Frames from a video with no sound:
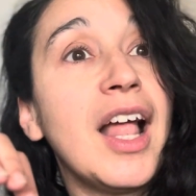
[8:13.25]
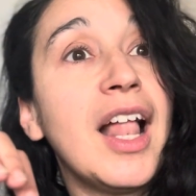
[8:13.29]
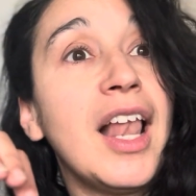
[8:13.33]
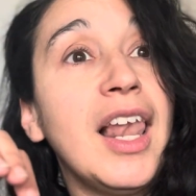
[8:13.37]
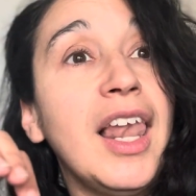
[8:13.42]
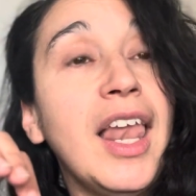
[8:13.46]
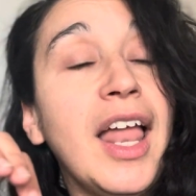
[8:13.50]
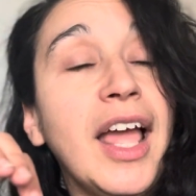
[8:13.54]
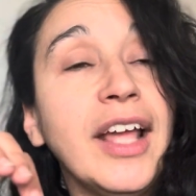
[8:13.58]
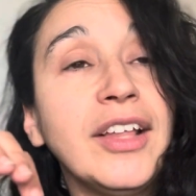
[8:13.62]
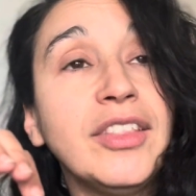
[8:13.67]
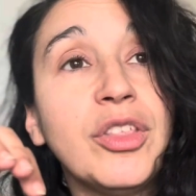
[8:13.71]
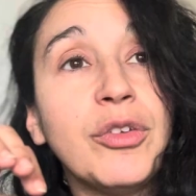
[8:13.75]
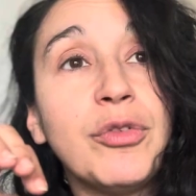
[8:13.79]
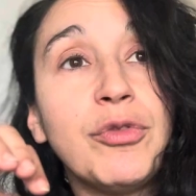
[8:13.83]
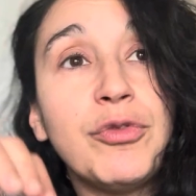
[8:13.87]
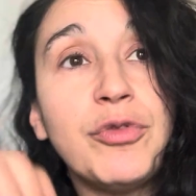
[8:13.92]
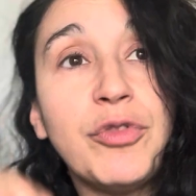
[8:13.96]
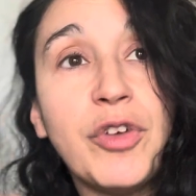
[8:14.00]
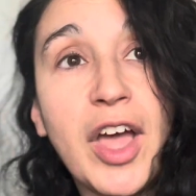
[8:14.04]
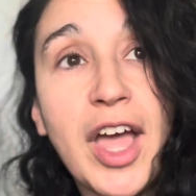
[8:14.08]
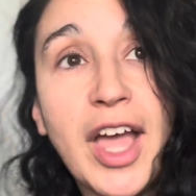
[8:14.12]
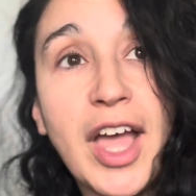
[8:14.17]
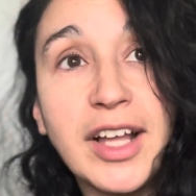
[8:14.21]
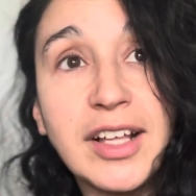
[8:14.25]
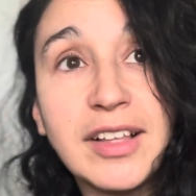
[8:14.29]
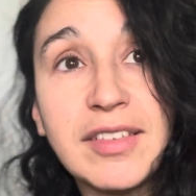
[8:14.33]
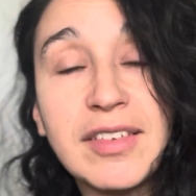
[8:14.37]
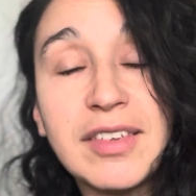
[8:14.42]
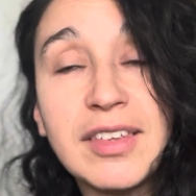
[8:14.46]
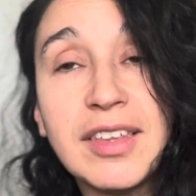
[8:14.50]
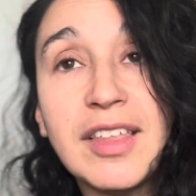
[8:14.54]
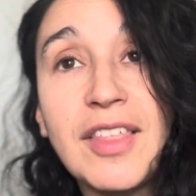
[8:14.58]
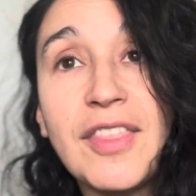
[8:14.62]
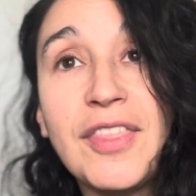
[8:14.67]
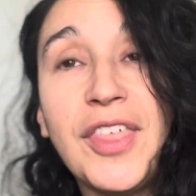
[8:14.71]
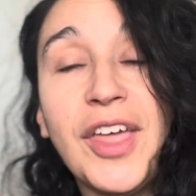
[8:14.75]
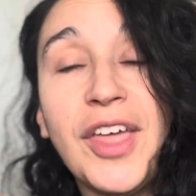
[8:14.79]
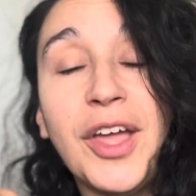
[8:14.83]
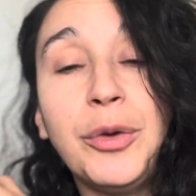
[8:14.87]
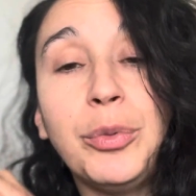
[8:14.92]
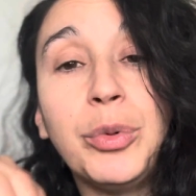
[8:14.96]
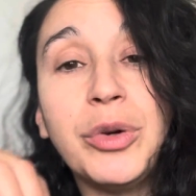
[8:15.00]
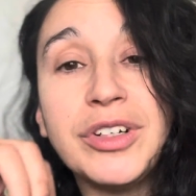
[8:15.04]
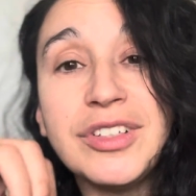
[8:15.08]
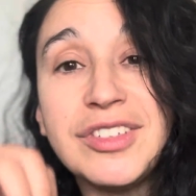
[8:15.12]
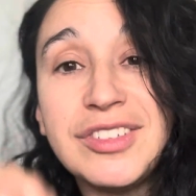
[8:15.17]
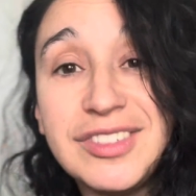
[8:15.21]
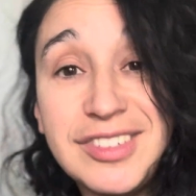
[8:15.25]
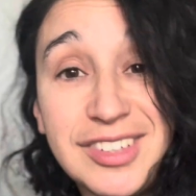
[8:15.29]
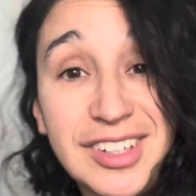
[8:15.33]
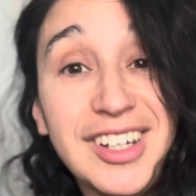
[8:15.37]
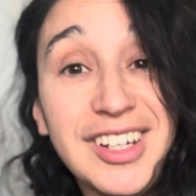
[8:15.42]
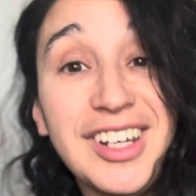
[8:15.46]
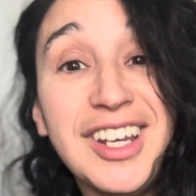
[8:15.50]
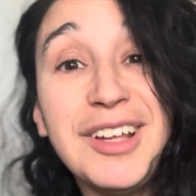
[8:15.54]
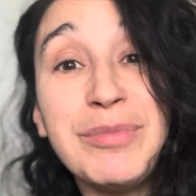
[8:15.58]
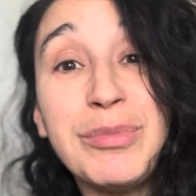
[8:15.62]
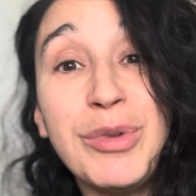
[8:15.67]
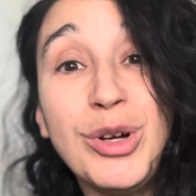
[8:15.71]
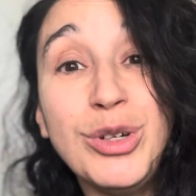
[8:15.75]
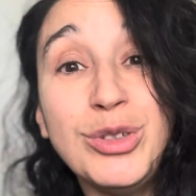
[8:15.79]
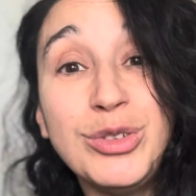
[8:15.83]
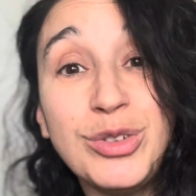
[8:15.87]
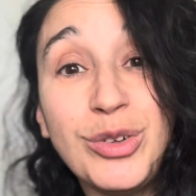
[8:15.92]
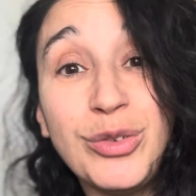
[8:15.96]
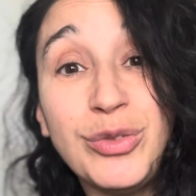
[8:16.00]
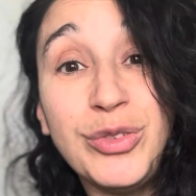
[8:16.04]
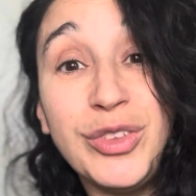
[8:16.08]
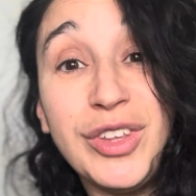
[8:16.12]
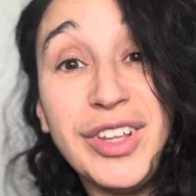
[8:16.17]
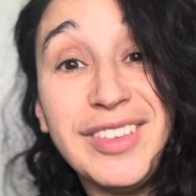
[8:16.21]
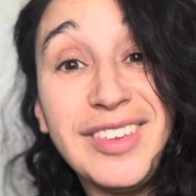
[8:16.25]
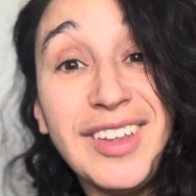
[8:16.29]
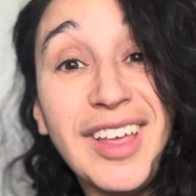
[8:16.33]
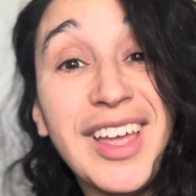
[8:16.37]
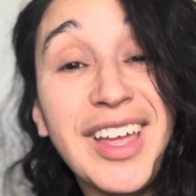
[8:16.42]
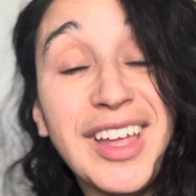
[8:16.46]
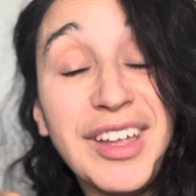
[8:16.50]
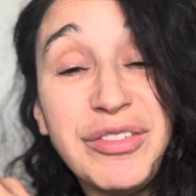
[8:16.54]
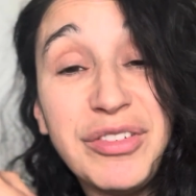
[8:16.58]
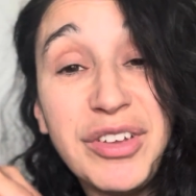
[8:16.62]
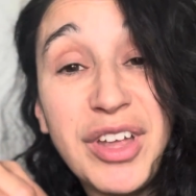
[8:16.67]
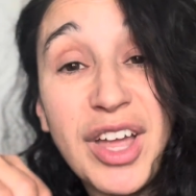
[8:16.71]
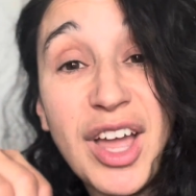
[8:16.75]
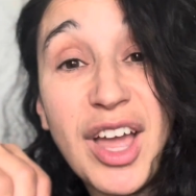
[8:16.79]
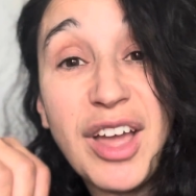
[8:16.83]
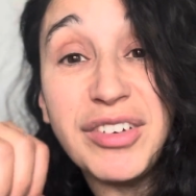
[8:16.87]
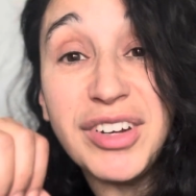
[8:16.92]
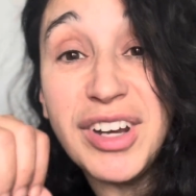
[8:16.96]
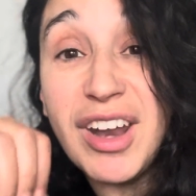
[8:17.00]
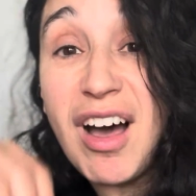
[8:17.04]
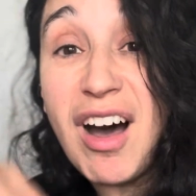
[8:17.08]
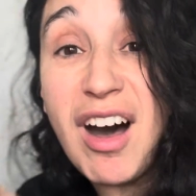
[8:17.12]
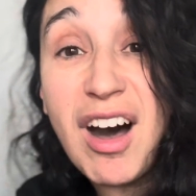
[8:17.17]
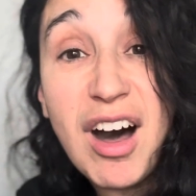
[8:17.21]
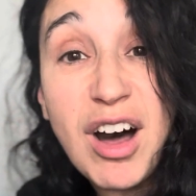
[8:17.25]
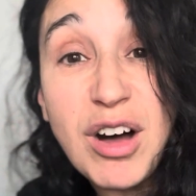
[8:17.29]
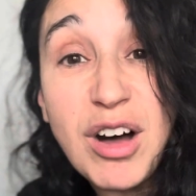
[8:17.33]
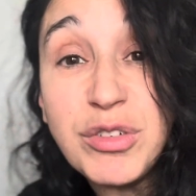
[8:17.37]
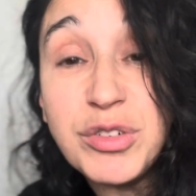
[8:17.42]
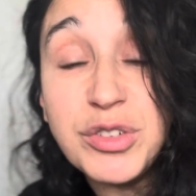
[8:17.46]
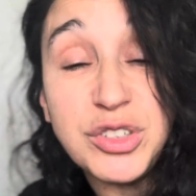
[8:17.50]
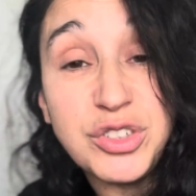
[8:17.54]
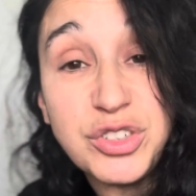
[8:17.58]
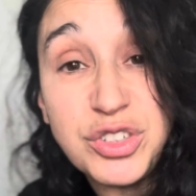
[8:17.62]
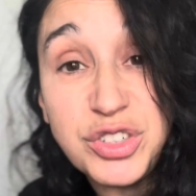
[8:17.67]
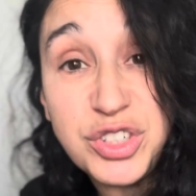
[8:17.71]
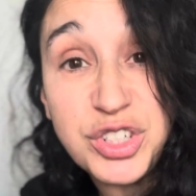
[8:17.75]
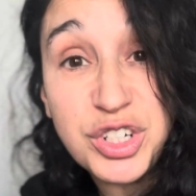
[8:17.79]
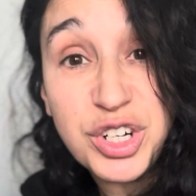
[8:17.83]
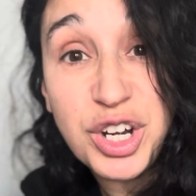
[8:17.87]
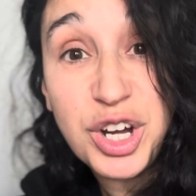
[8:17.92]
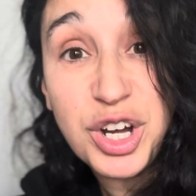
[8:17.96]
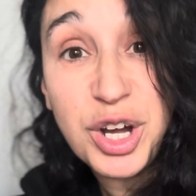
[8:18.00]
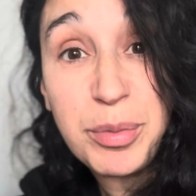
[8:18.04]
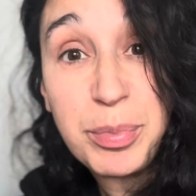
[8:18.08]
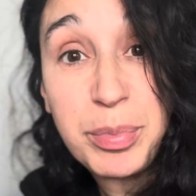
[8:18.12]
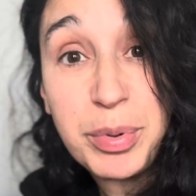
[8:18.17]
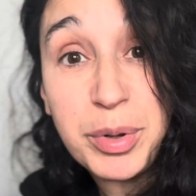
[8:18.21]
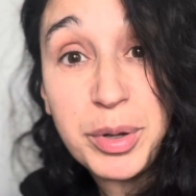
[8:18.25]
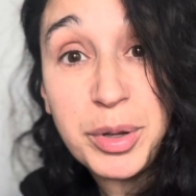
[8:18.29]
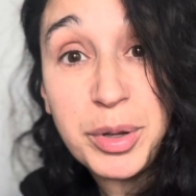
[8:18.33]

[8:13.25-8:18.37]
Like the fact that we're sitting most of the day if you have an office job.